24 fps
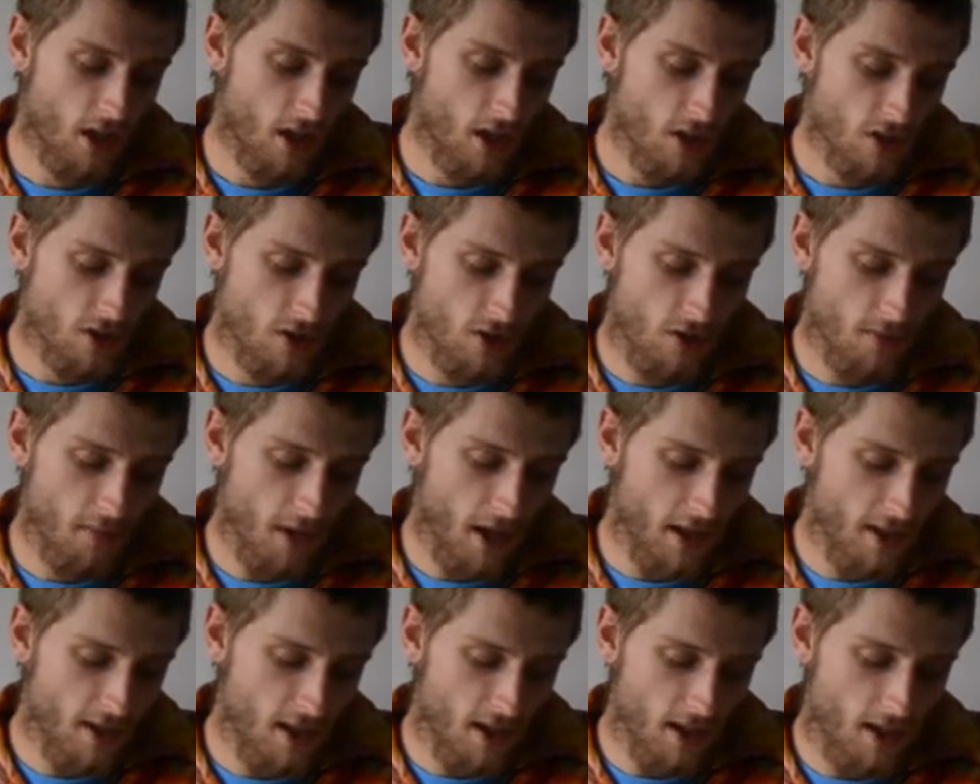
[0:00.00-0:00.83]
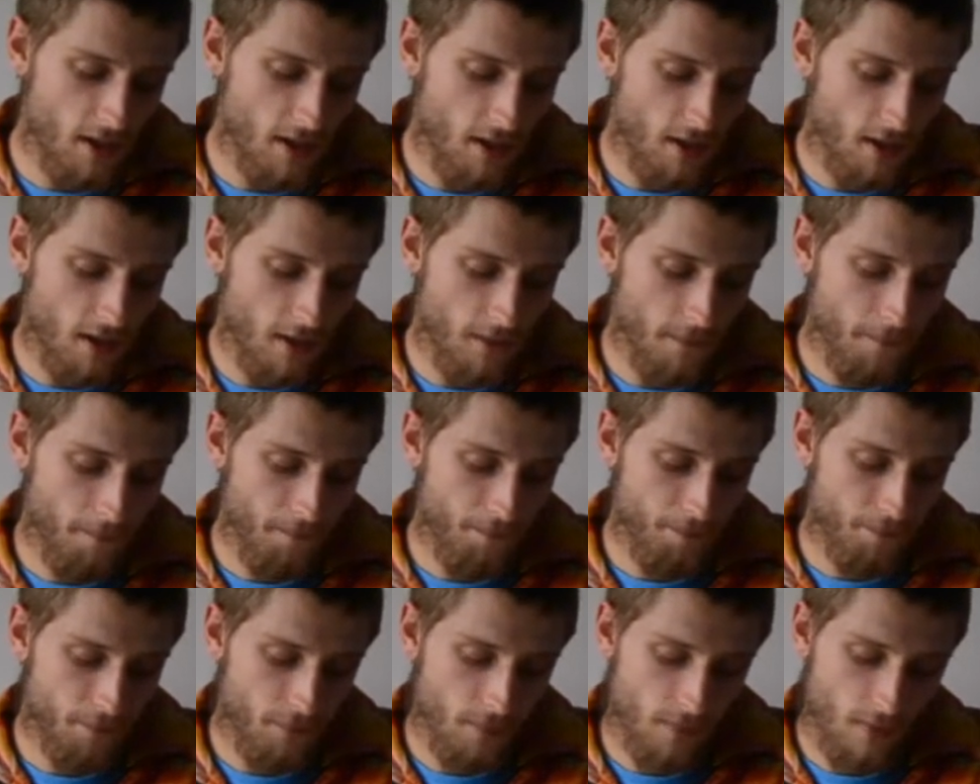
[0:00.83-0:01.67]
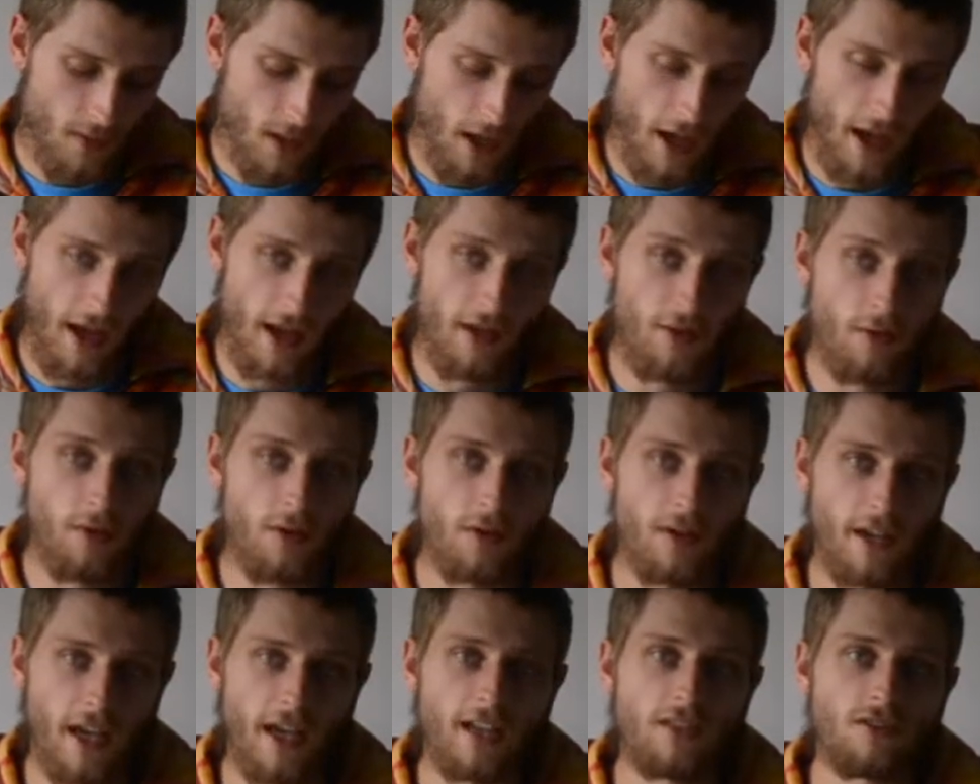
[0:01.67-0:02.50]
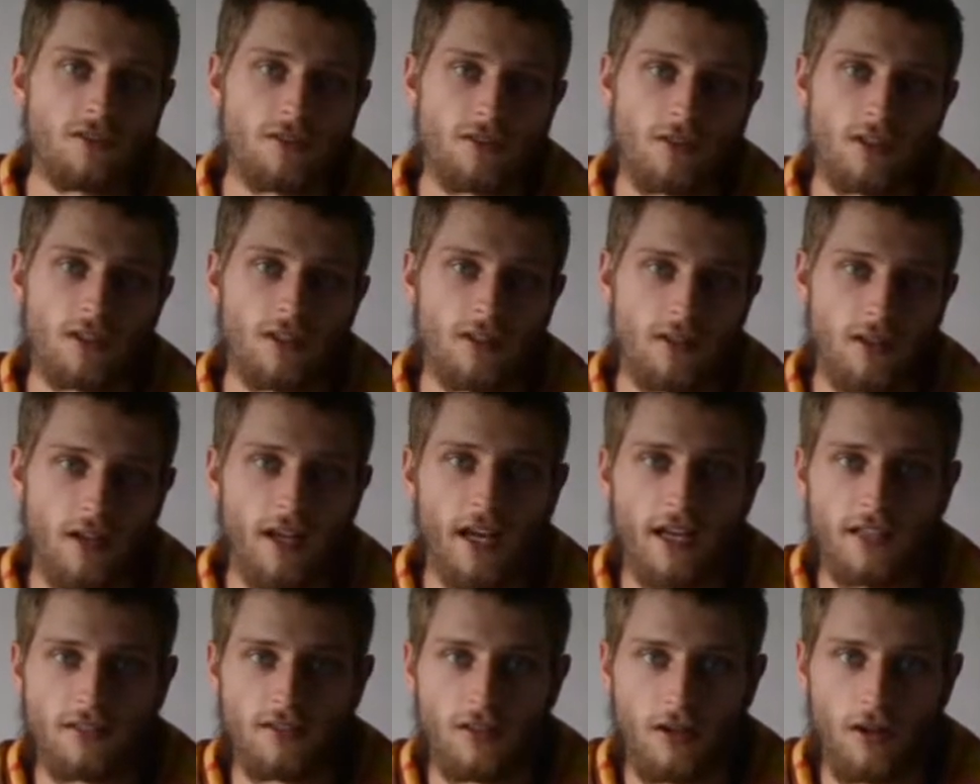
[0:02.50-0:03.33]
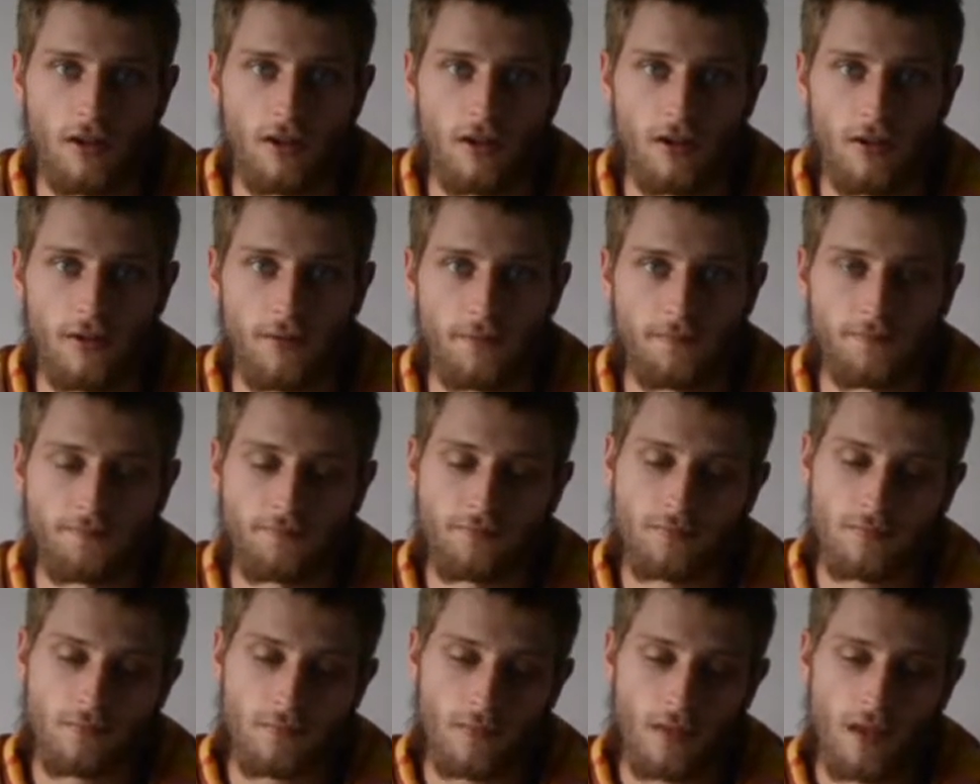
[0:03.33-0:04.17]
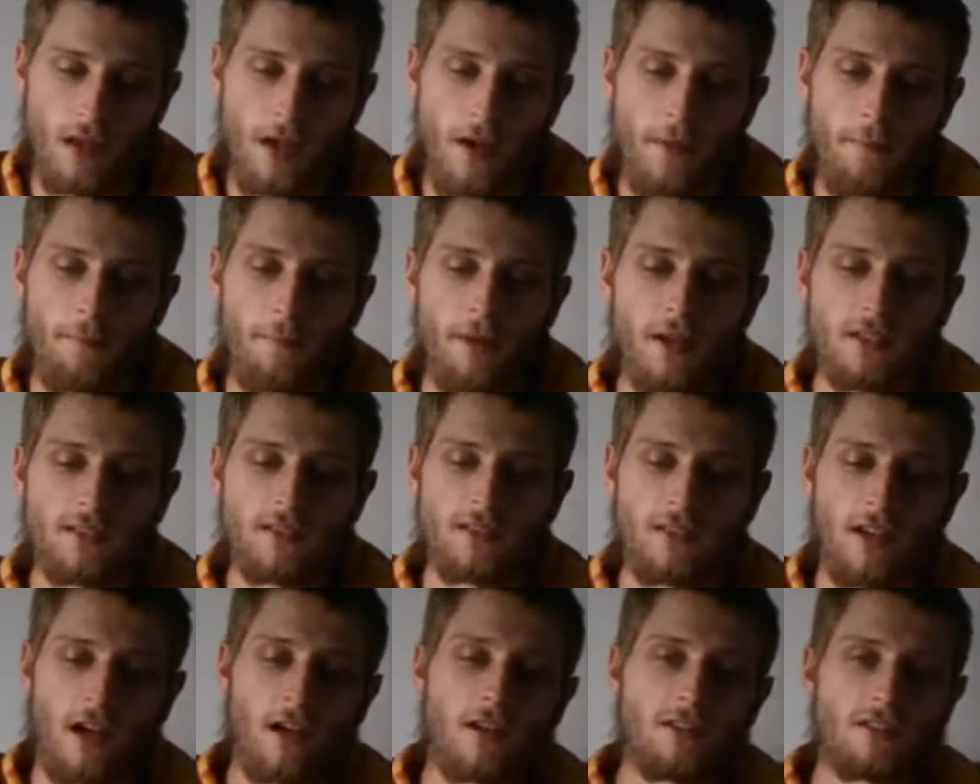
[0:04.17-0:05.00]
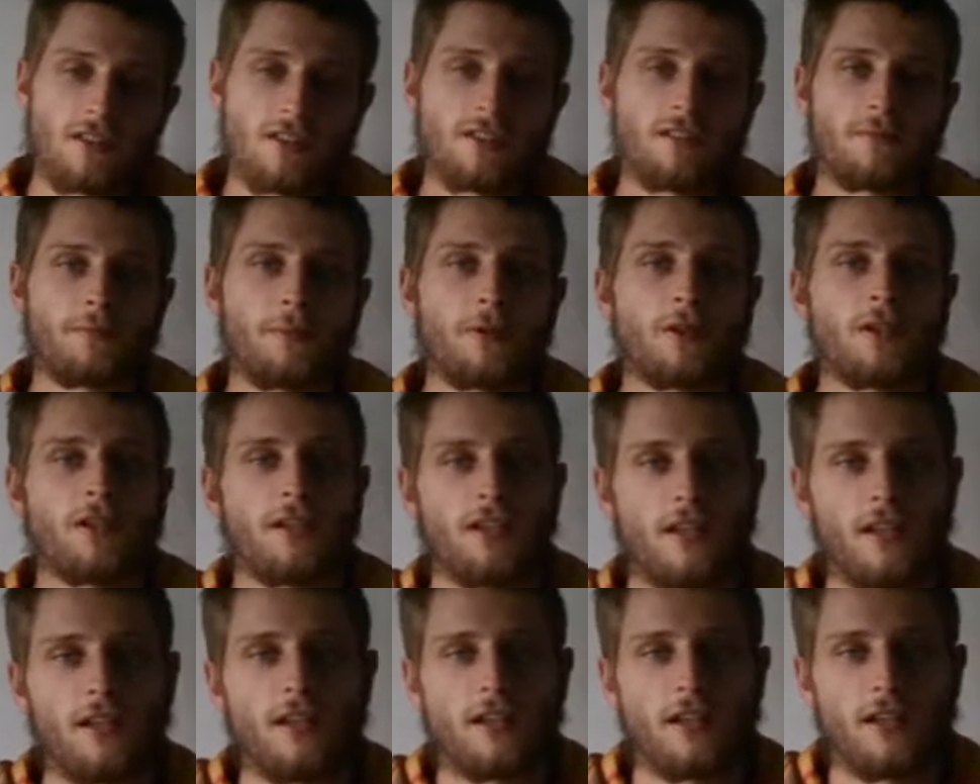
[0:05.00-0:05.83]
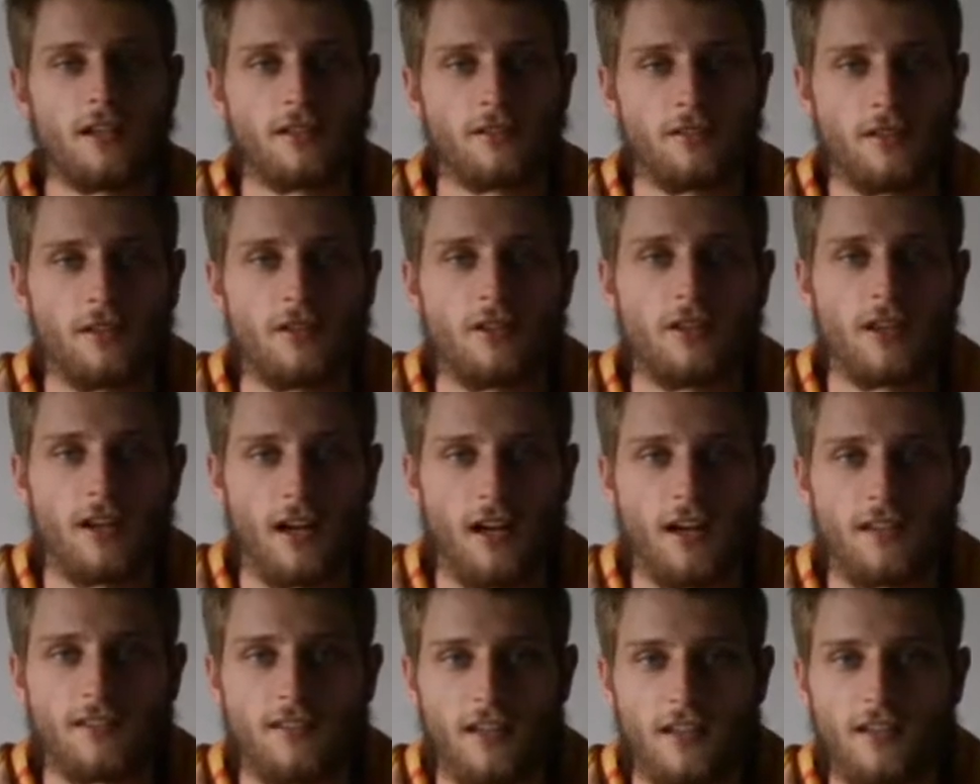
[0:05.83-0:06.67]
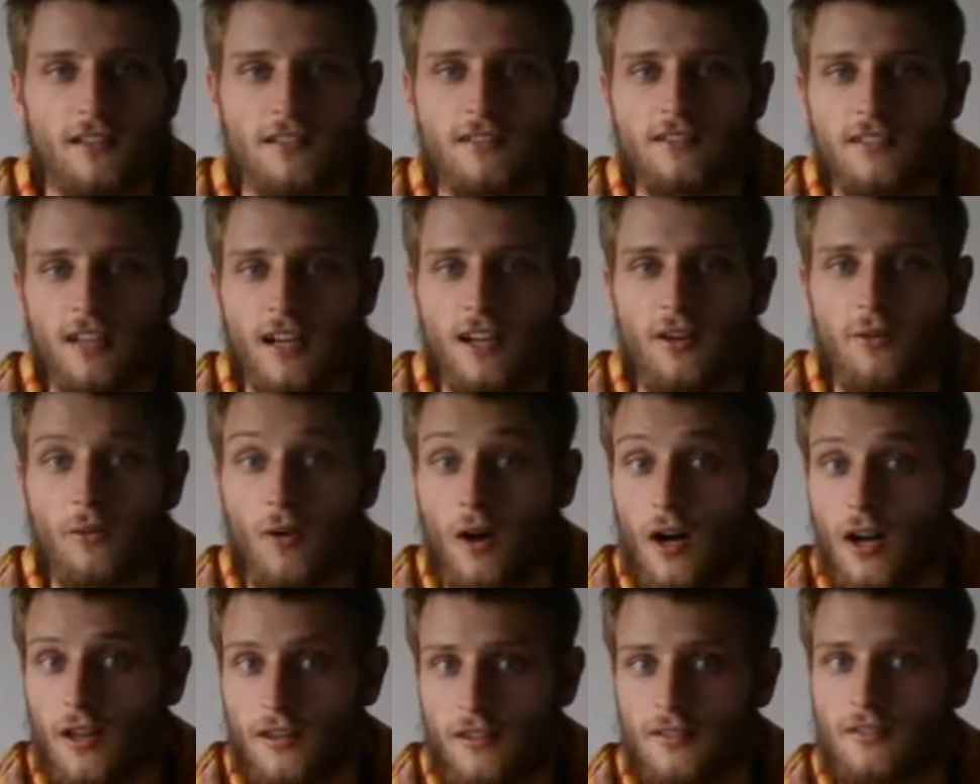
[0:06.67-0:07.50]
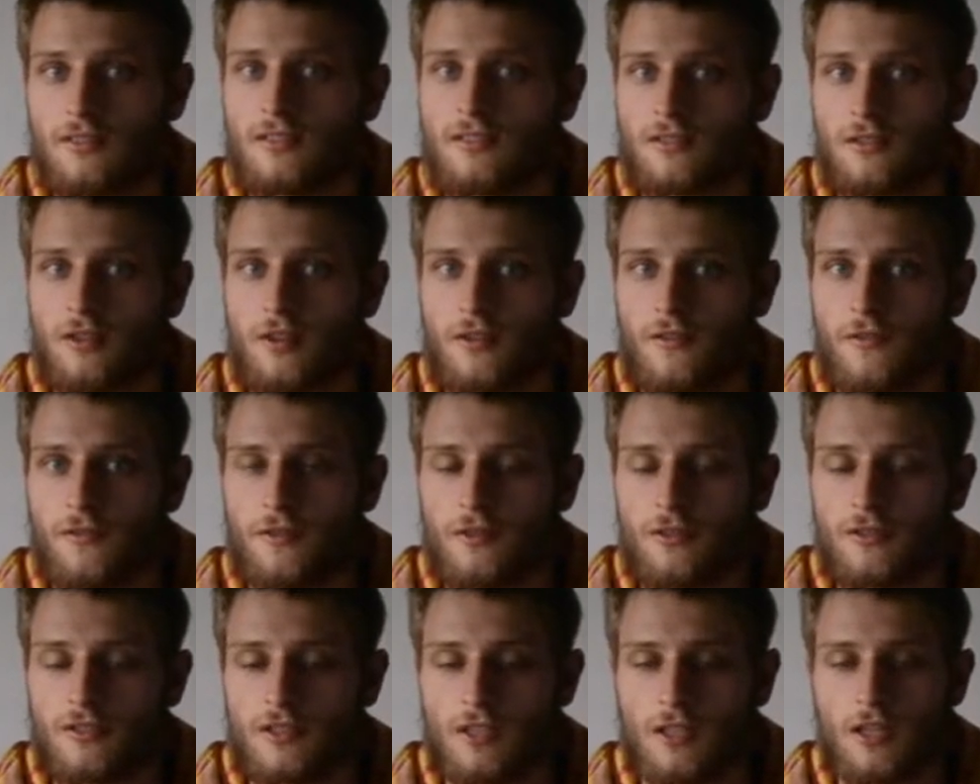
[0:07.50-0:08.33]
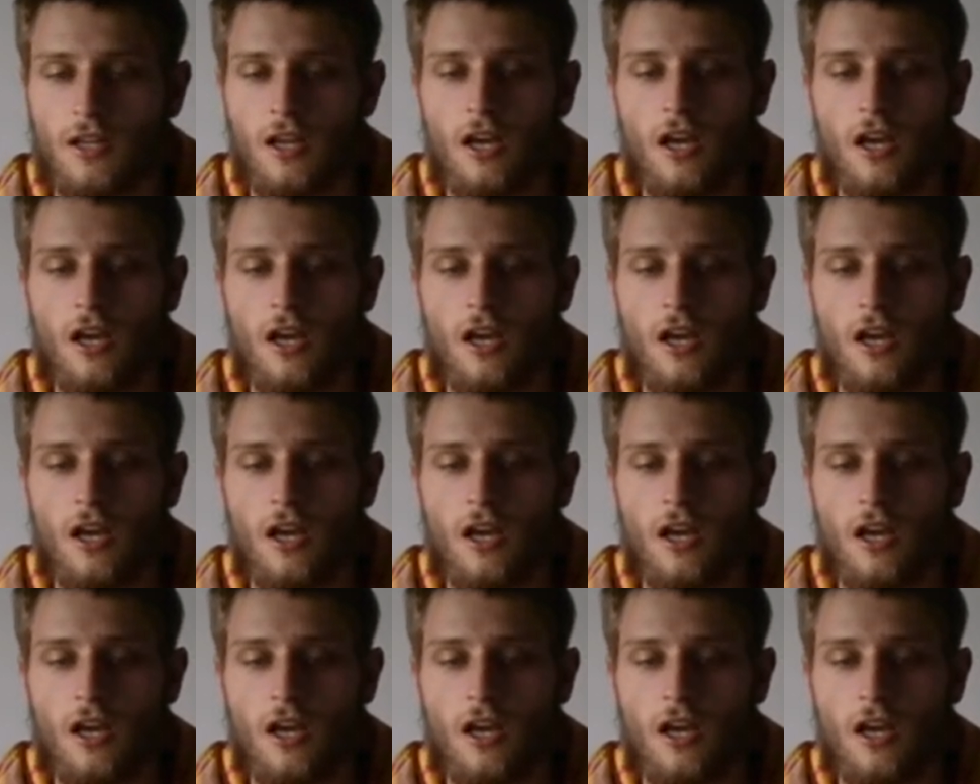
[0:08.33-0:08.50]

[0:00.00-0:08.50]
So you might think, and we'll get to it later on, but I'll just put it in here so you guys understand why this is confusing.